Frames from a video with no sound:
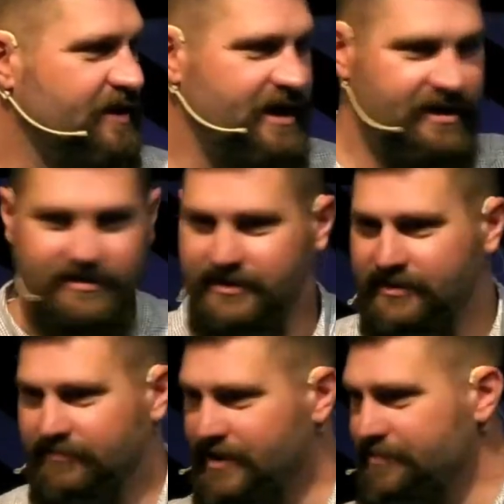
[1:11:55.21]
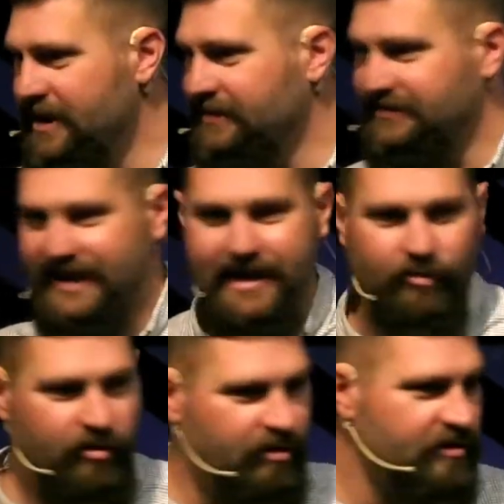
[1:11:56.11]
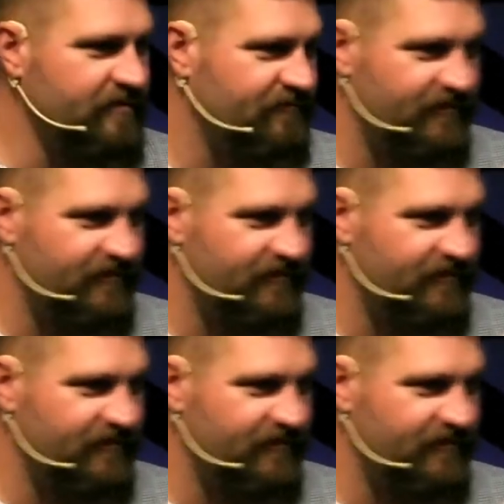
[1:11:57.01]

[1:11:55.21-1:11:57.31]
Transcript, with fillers: And we'd be at the table ordering